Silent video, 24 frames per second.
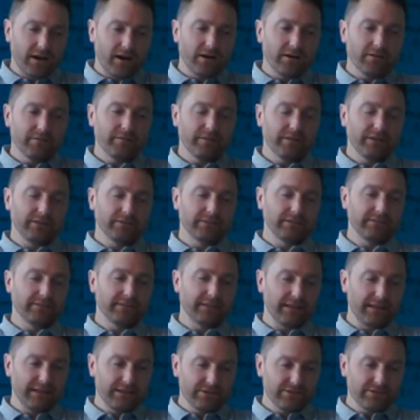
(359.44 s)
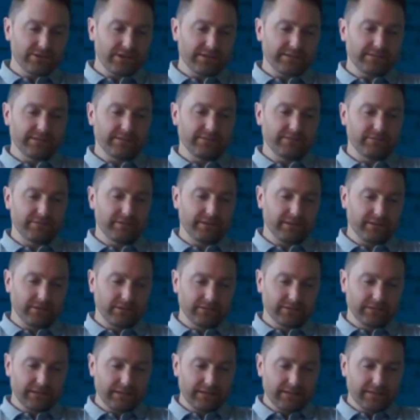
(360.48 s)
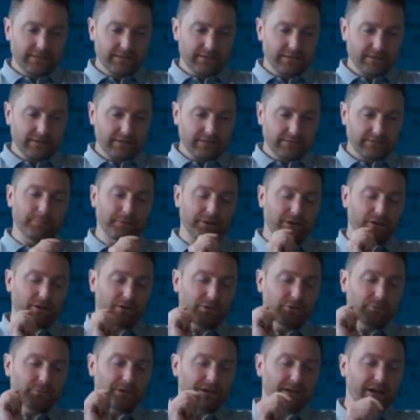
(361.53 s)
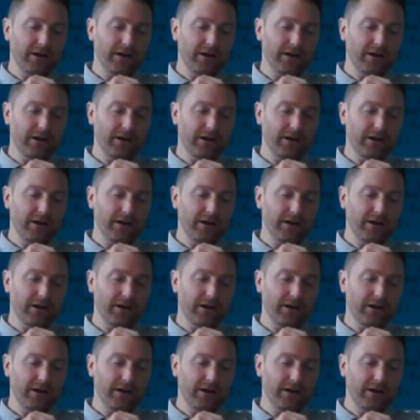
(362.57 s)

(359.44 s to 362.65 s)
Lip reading: Our field is an interesting field in that because we